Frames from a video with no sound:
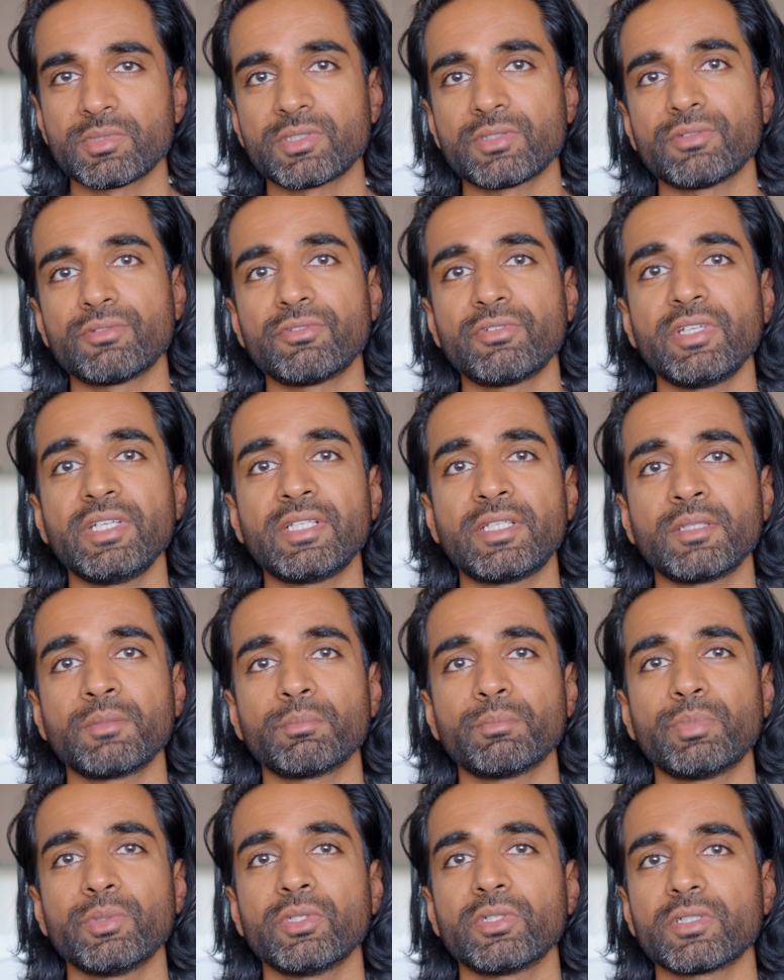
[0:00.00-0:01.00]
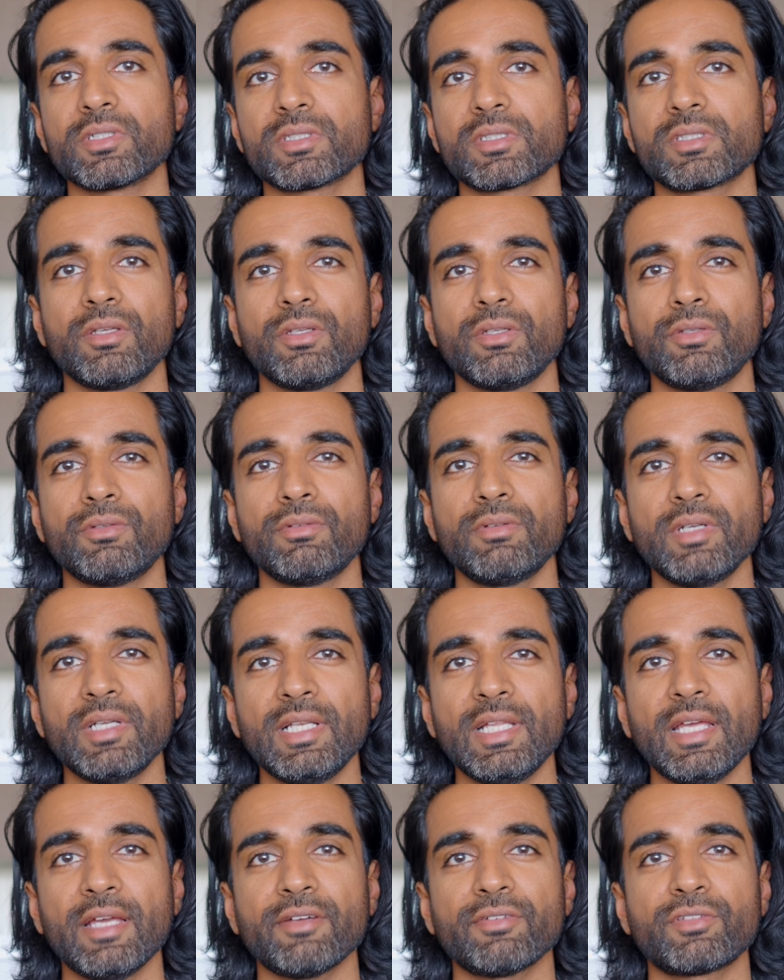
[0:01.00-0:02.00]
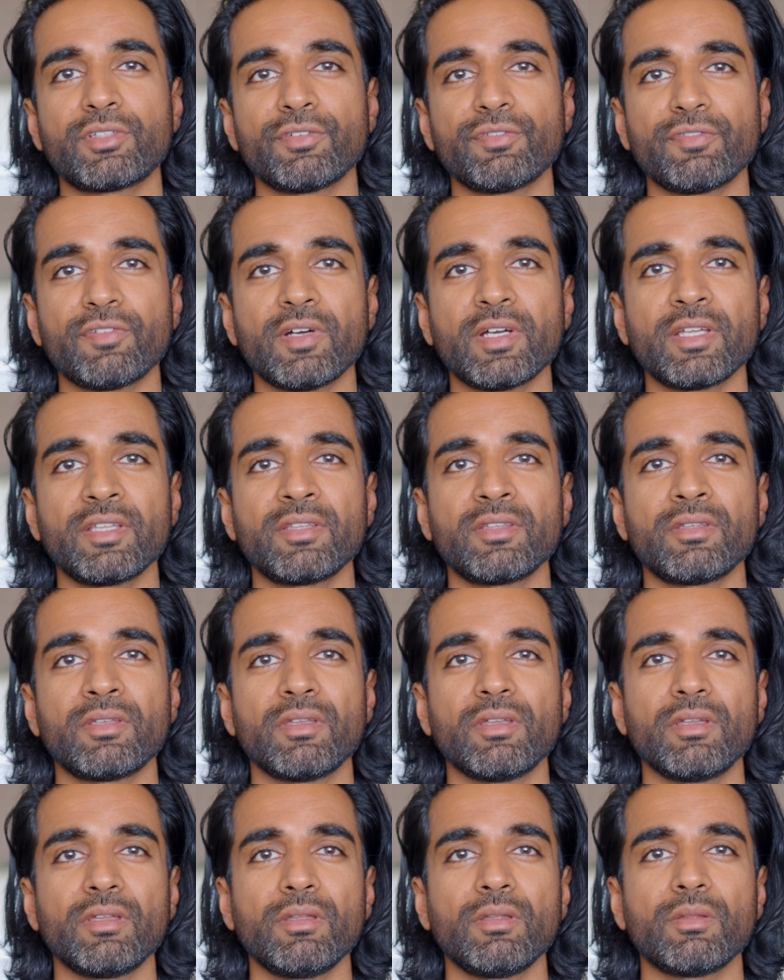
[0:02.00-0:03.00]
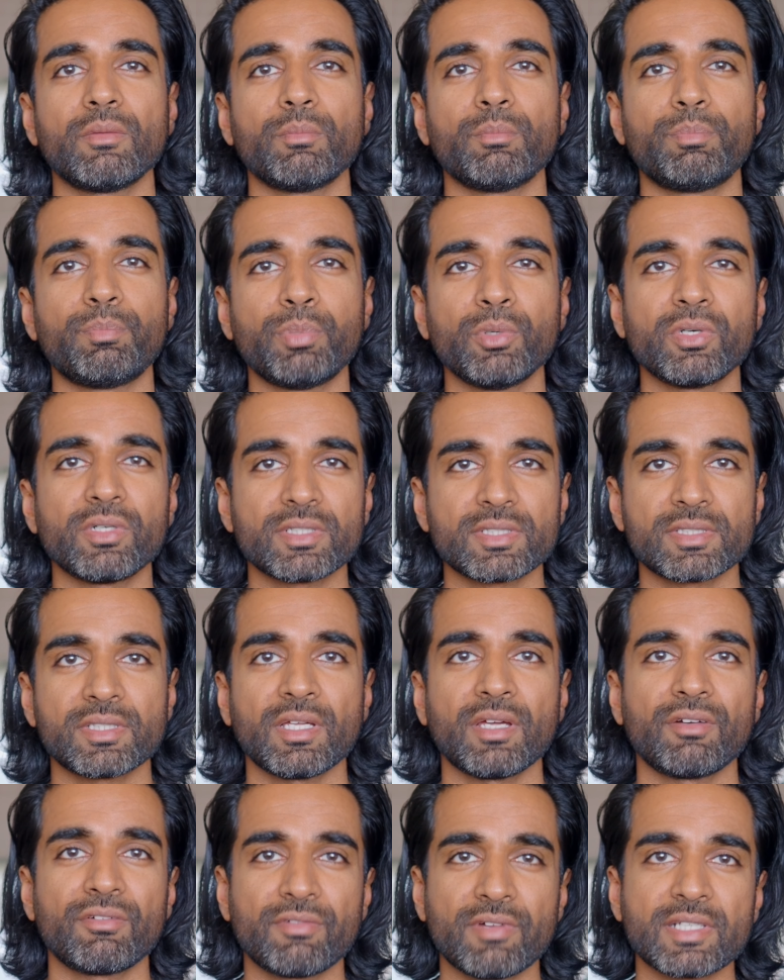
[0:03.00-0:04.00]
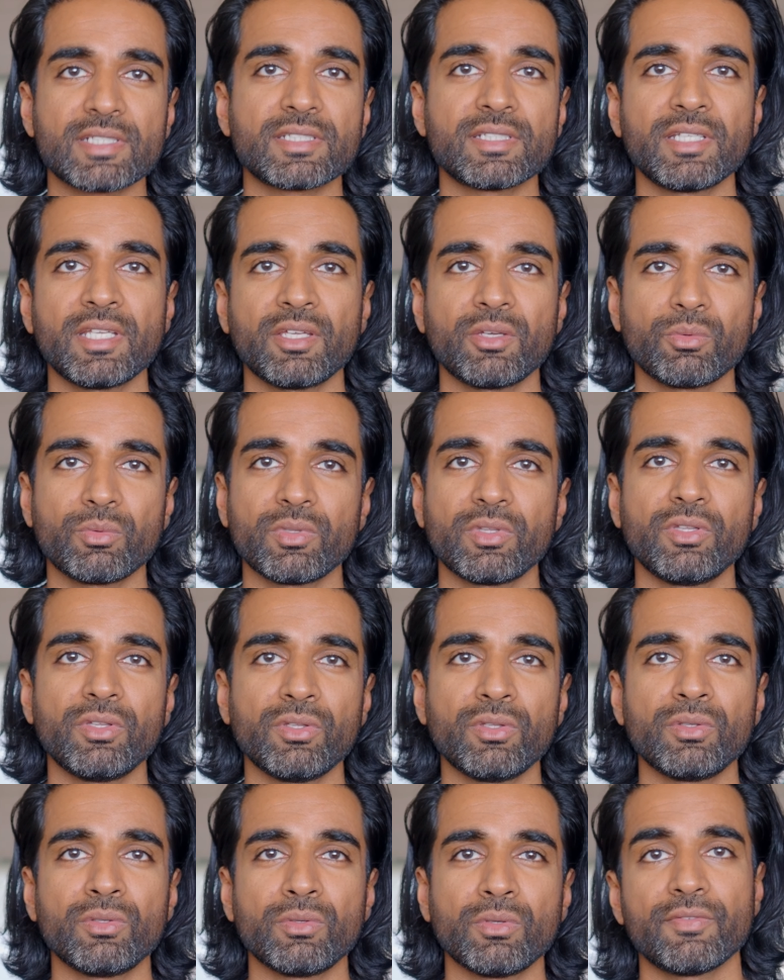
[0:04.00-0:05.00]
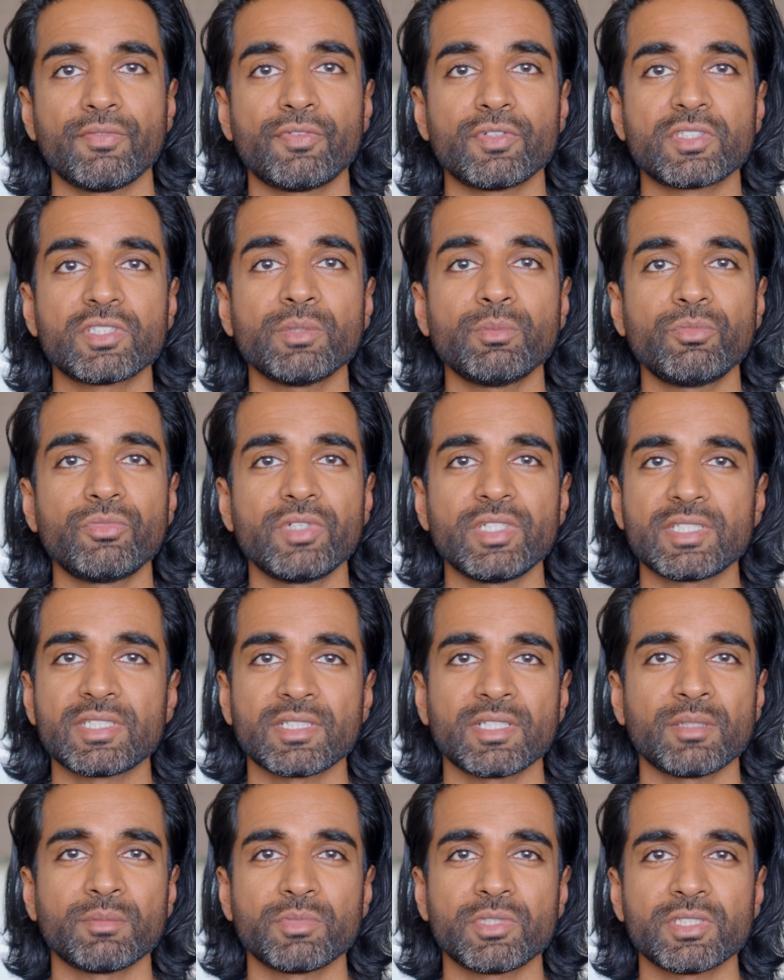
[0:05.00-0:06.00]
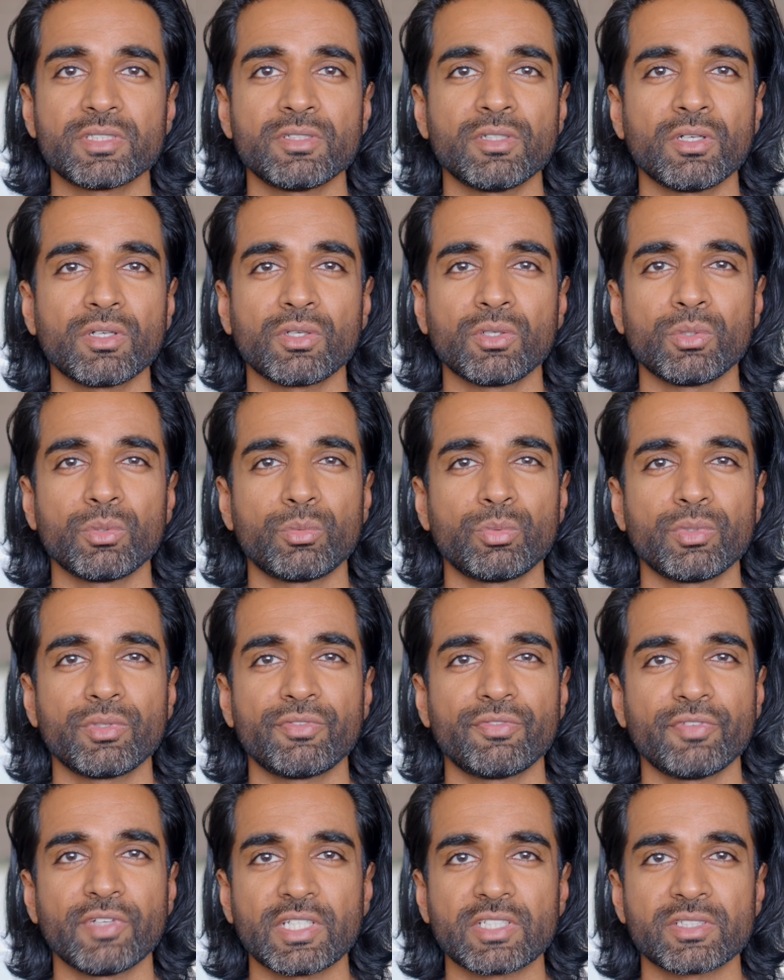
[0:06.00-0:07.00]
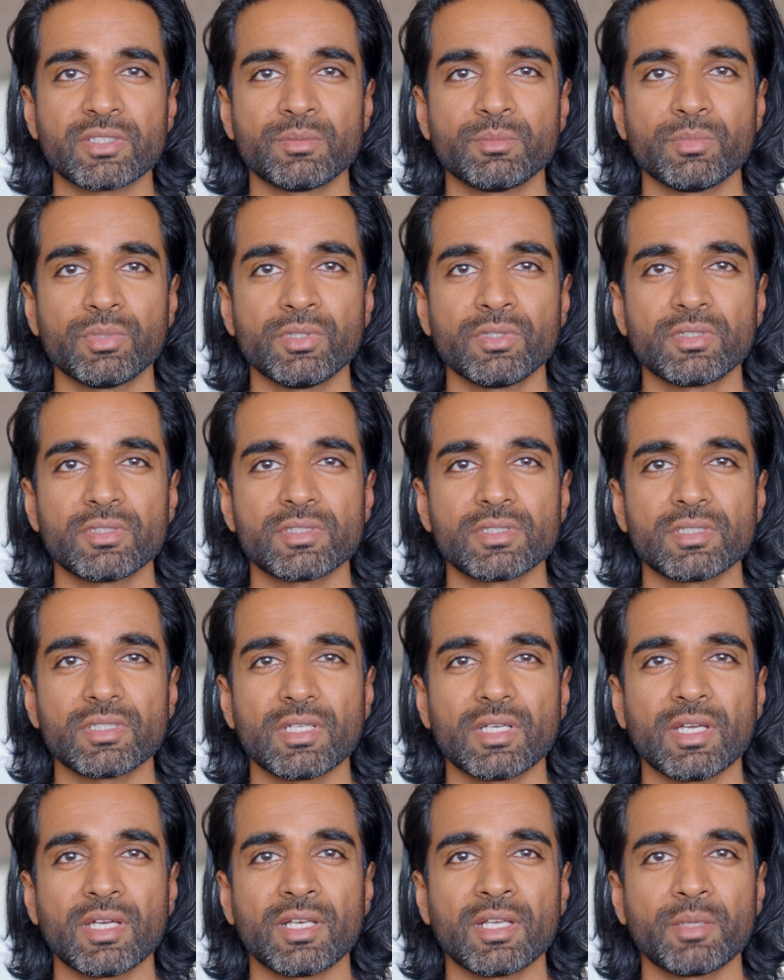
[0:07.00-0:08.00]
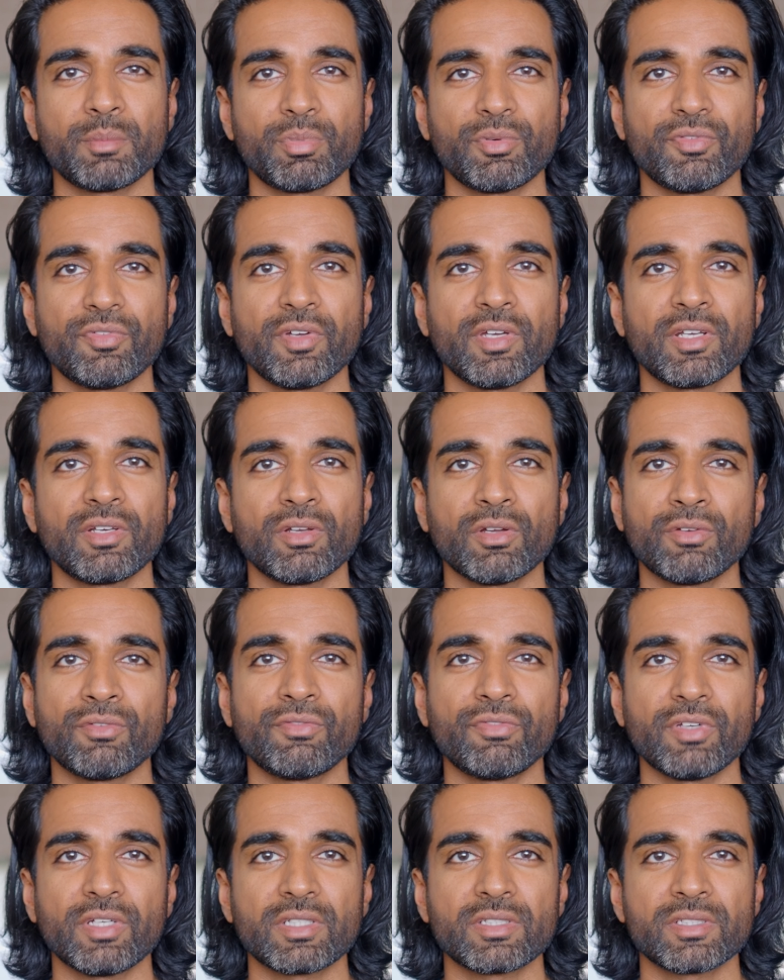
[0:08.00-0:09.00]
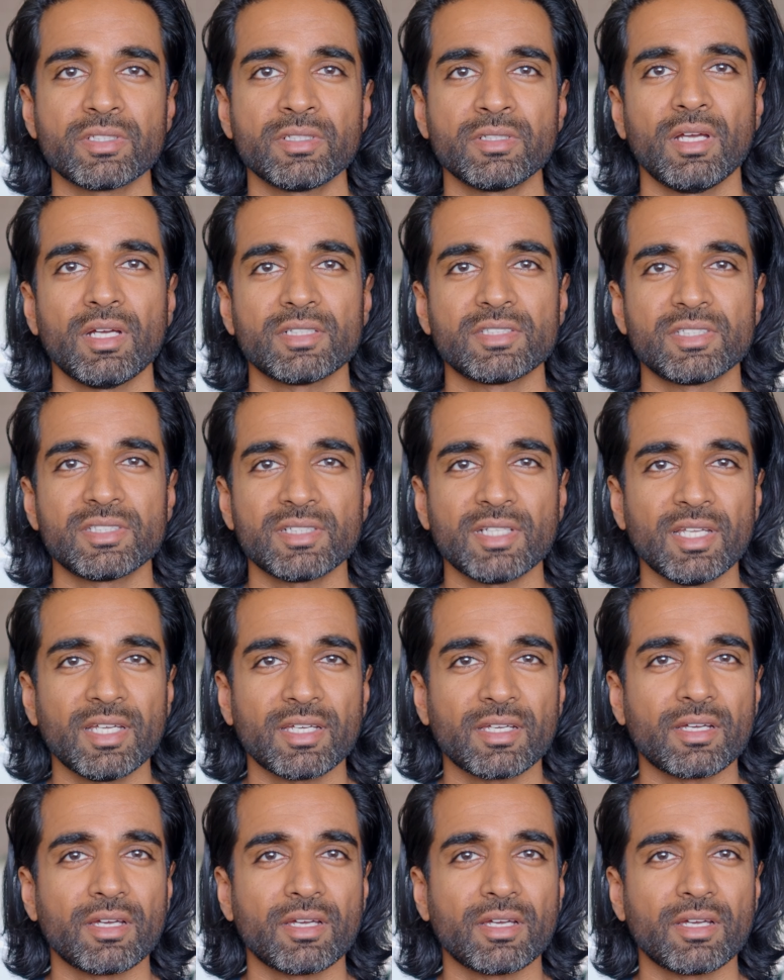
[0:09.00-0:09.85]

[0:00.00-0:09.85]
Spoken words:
to reading books, you really have to find books that resonate with you. For some reason, I'm just not good with fiction books and I prefer non-fiction. I just like